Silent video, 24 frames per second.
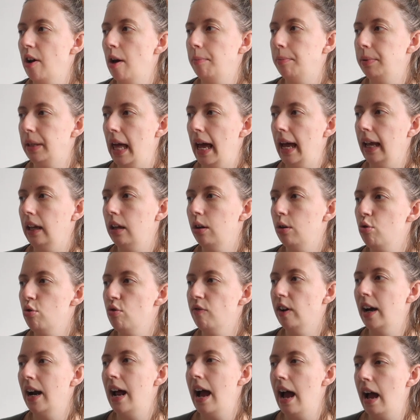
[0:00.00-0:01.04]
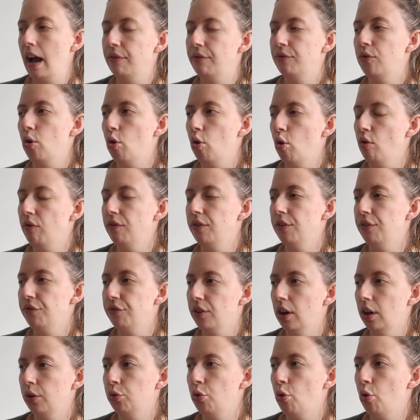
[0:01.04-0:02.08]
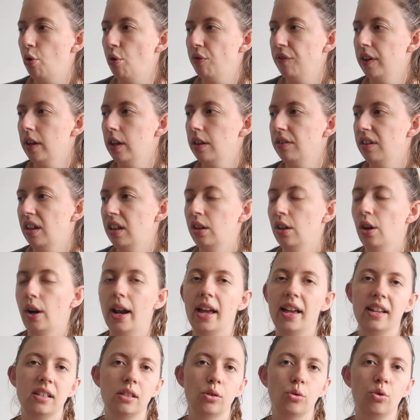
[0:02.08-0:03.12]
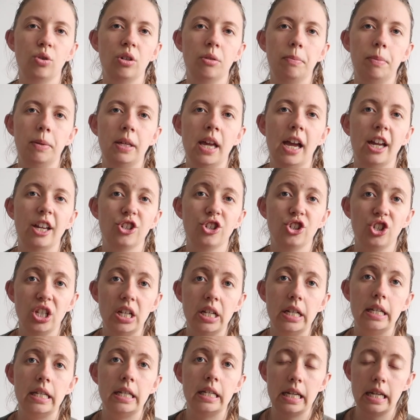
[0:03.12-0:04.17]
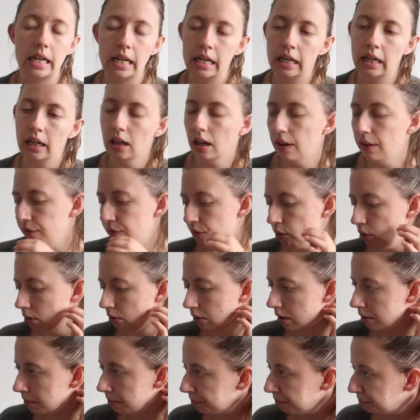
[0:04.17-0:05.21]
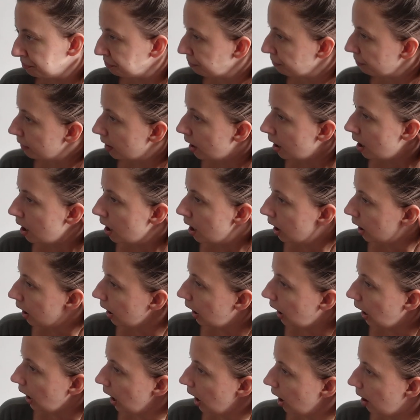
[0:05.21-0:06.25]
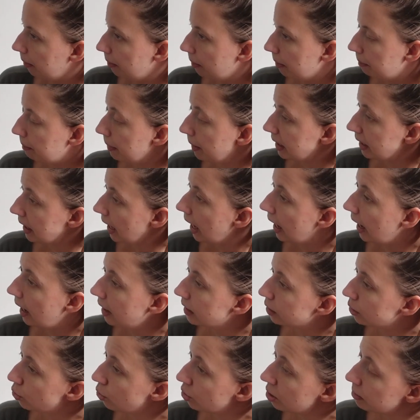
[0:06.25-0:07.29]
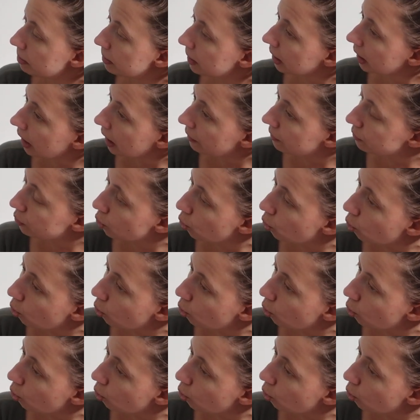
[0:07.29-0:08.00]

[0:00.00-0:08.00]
a blanket over half of the front of it, then there is going to be a shaded area for them. But yeah, it's going to be left